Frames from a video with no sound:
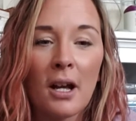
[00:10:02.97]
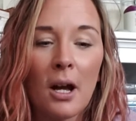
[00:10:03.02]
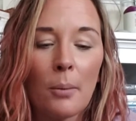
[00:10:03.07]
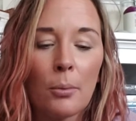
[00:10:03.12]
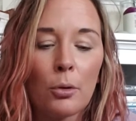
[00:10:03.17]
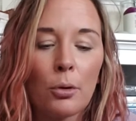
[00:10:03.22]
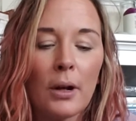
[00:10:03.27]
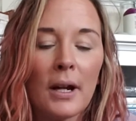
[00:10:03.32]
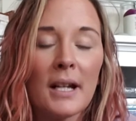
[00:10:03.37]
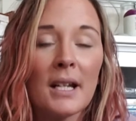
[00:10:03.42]

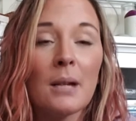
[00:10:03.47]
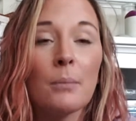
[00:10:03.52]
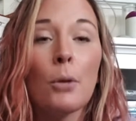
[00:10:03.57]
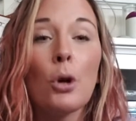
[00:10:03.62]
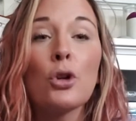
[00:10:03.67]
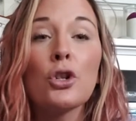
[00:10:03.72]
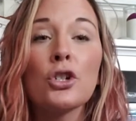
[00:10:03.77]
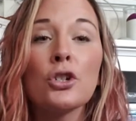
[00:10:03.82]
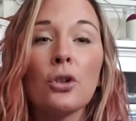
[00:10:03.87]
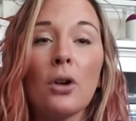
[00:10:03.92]
upgrade,
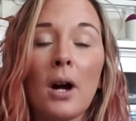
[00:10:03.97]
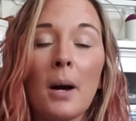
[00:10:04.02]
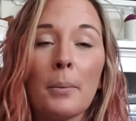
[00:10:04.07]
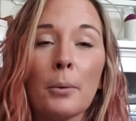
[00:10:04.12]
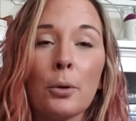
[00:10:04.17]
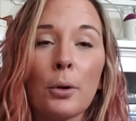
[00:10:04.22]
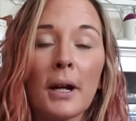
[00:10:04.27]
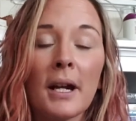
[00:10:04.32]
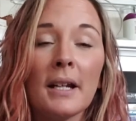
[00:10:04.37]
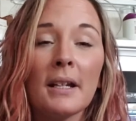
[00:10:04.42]
emotional
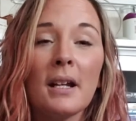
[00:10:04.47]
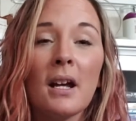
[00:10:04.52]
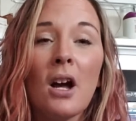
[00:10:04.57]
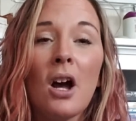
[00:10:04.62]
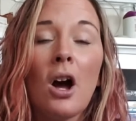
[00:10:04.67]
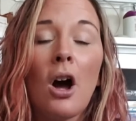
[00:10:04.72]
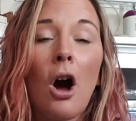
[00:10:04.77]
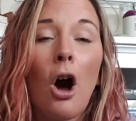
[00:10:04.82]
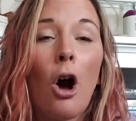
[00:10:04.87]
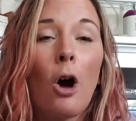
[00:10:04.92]
upgrade,
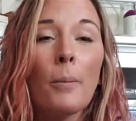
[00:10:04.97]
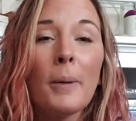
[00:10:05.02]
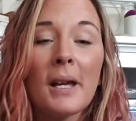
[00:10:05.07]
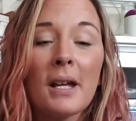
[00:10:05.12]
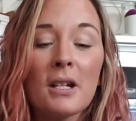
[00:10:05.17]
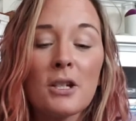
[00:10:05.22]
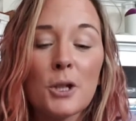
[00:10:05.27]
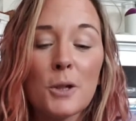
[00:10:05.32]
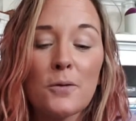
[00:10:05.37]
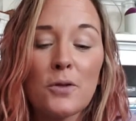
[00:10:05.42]
all
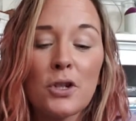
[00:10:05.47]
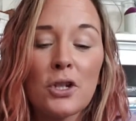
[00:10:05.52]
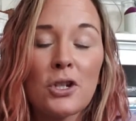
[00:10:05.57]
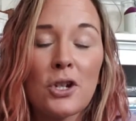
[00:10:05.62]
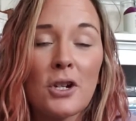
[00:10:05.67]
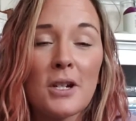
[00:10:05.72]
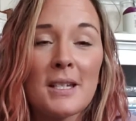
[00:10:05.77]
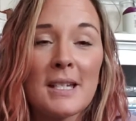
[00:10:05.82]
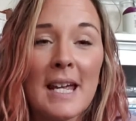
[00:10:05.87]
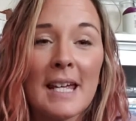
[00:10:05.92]
because you just
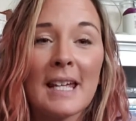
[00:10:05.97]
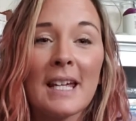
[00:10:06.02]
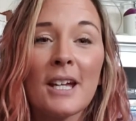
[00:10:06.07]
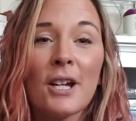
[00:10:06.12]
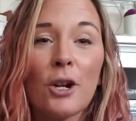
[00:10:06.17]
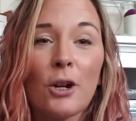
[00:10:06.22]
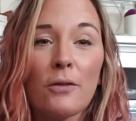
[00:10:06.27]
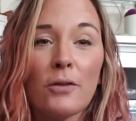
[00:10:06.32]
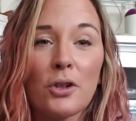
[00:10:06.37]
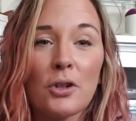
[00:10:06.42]
started taking
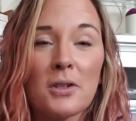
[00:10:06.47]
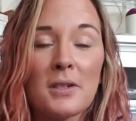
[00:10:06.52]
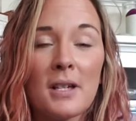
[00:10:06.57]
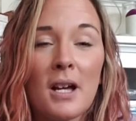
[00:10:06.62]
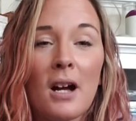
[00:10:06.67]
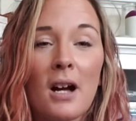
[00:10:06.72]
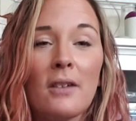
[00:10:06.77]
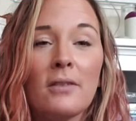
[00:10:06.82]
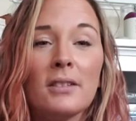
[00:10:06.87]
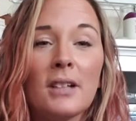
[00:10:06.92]
care of
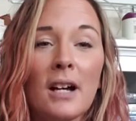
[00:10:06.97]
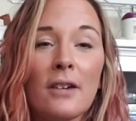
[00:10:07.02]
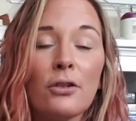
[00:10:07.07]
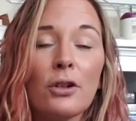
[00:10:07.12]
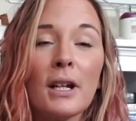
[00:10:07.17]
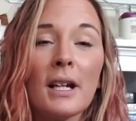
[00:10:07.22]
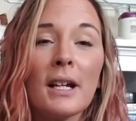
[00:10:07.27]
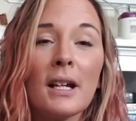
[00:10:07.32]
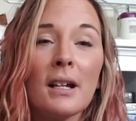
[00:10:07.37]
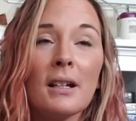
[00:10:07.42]
yourself,
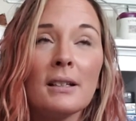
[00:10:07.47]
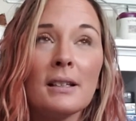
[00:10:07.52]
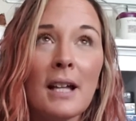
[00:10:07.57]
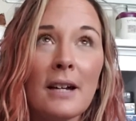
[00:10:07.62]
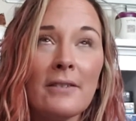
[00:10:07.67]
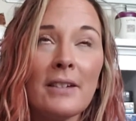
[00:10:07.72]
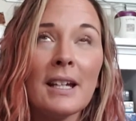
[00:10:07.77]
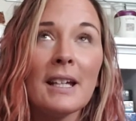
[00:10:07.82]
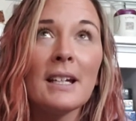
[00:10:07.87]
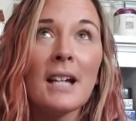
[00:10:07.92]

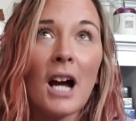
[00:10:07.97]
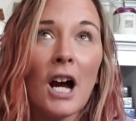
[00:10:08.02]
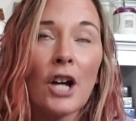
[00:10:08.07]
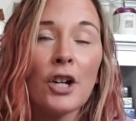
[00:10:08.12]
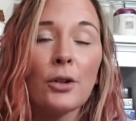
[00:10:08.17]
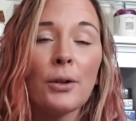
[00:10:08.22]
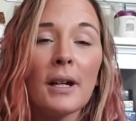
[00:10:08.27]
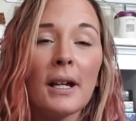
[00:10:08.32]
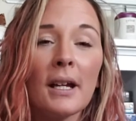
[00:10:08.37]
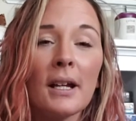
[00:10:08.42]
loving and
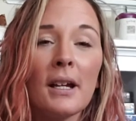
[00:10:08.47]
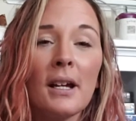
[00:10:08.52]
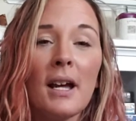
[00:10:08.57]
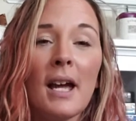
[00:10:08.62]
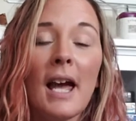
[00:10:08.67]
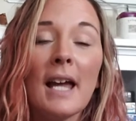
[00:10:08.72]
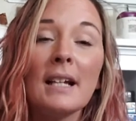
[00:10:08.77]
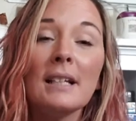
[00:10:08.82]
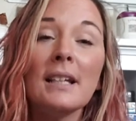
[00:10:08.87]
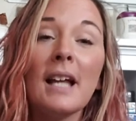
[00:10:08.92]
honoring
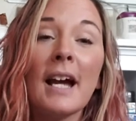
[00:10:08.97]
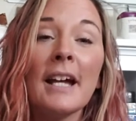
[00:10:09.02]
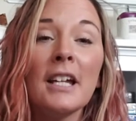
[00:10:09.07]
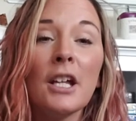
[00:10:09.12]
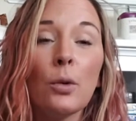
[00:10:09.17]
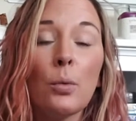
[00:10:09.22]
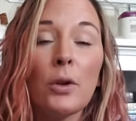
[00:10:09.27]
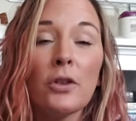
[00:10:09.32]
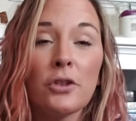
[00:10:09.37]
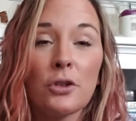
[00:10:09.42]
and
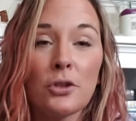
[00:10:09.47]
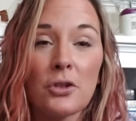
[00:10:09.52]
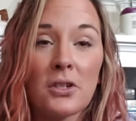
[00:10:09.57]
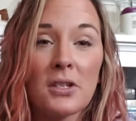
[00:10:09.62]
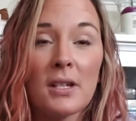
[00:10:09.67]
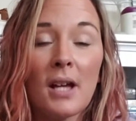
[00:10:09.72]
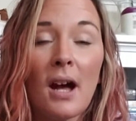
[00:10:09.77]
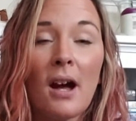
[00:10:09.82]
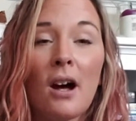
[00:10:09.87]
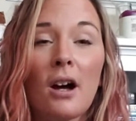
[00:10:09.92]
aligning with
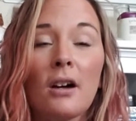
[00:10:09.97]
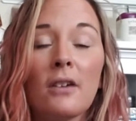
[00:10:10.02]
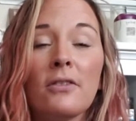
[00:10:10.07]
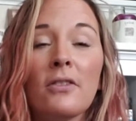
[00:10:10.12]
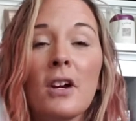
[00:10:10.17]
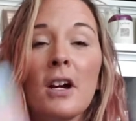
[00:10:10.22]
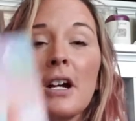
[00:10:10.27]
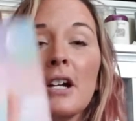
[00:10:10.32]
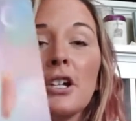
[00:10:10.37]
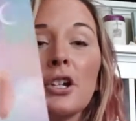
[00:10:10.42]
yourself.
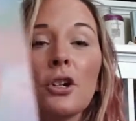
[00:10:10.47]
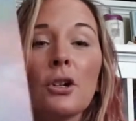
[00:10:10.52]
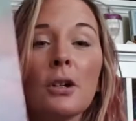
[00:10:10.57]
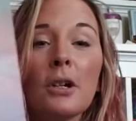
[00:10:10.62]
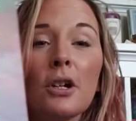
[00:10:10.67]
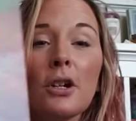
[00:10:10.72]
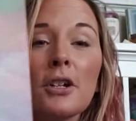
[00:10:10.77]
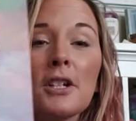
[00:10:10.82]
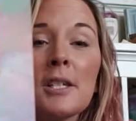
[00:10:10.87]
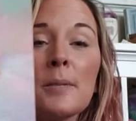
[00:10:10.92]

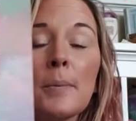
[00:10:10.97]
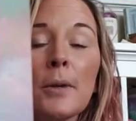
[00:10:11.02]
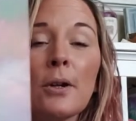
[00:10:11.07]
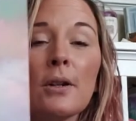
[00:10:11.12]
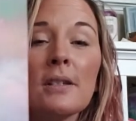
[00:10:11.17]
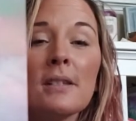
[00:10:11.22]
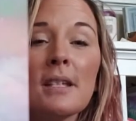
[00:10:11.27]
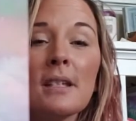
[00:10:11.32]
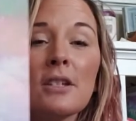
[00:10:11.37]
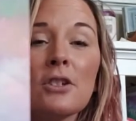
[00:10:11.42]
You're
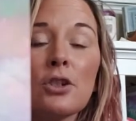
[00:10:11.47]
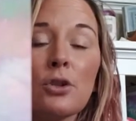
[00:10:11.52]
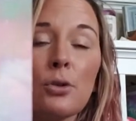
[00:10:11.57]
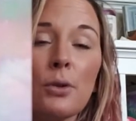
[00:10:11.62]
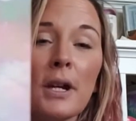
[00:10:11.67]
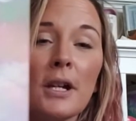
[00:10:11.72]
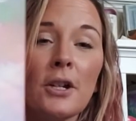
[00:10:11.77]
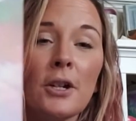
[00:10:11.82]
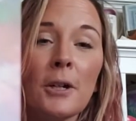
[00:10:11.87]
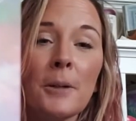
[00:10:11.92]
experiencing this
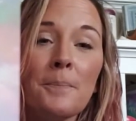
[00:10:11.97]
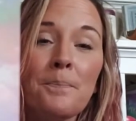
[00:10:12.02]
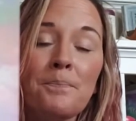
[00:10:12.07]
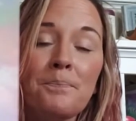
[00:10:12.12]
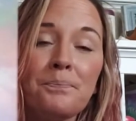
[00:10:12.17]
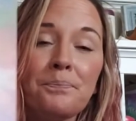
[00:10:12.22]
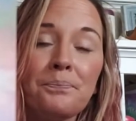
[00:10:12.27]
greater,